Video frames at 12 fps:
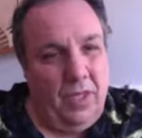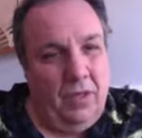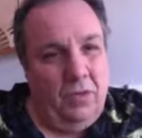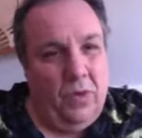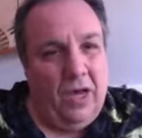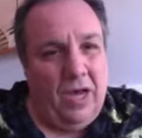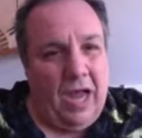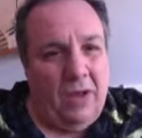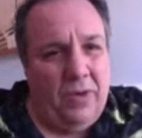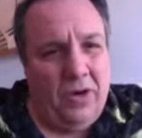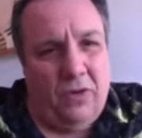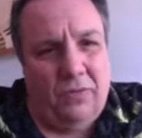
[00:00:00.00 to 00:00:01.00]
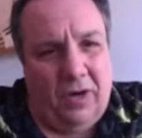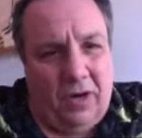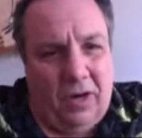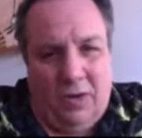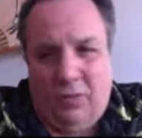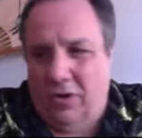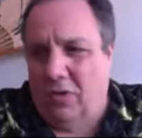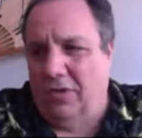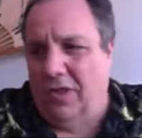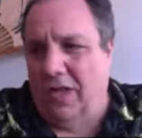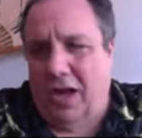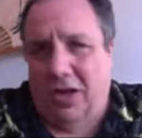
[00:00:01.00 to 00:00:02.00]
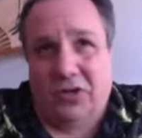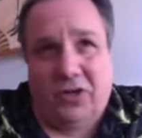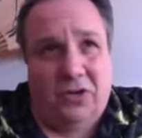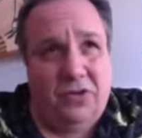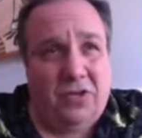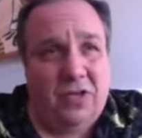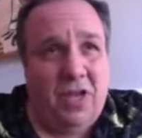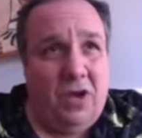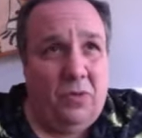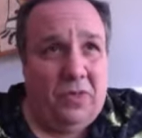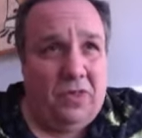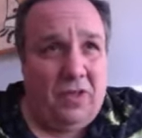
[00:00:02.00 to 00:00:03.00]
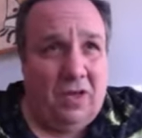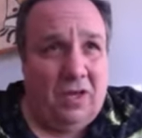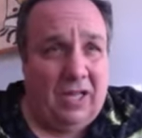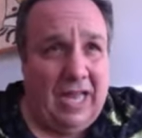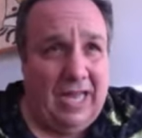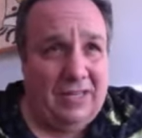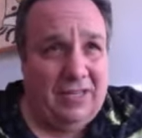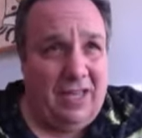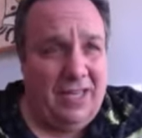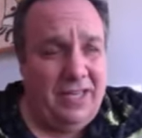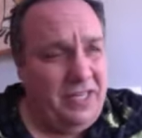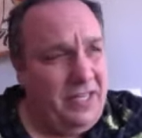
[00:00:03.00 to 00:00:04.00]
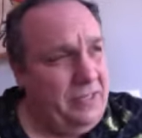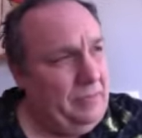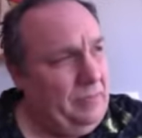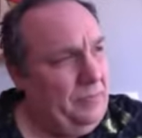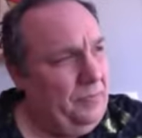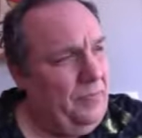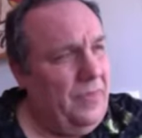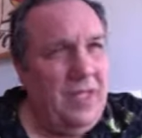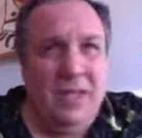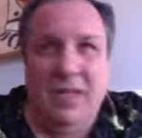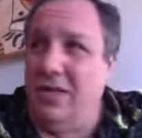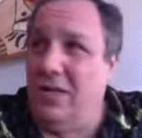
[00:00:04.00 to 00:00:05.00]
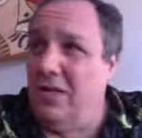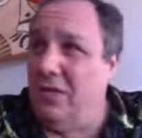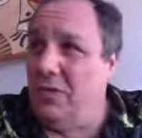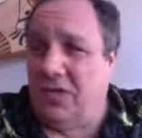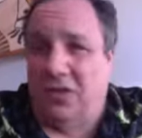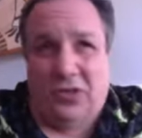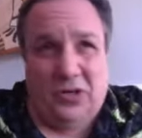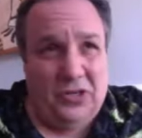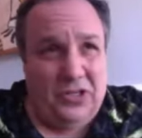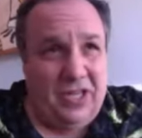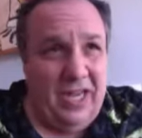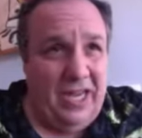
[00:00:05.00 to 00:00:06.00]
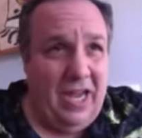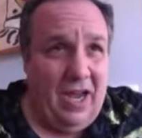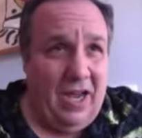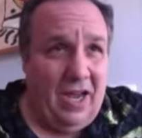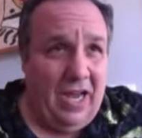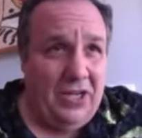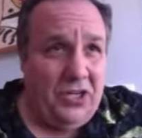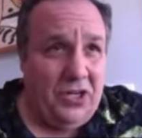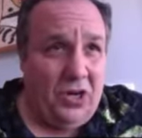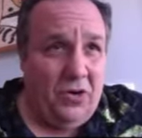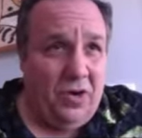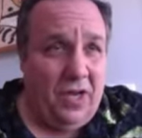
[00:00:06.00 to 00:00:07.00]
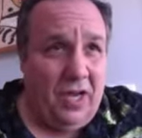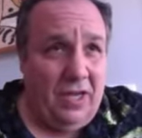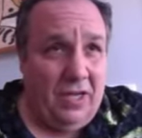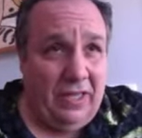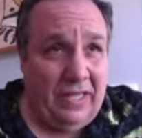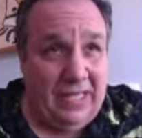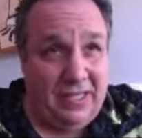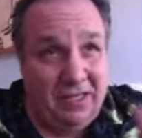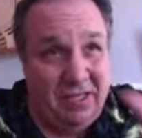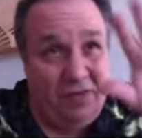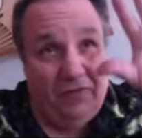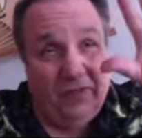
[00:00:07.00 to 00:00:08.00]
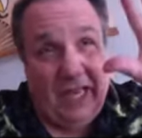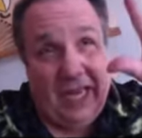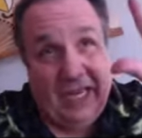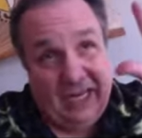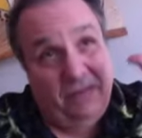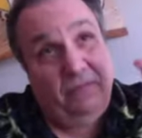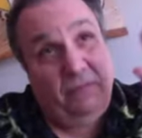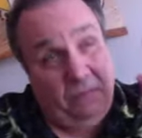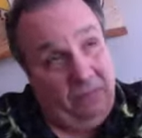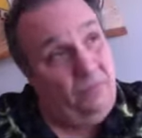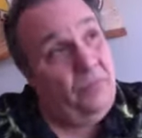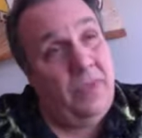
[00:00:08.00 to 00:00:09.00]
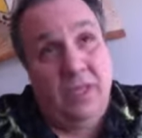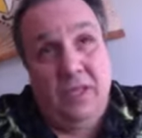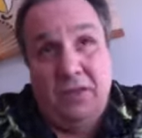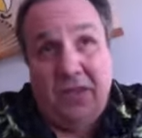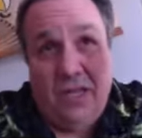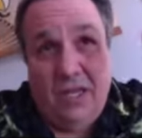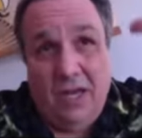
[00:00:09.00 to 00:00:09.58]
Well, I went over the Oscars with a class on, was it Thursday? I showed a list of like the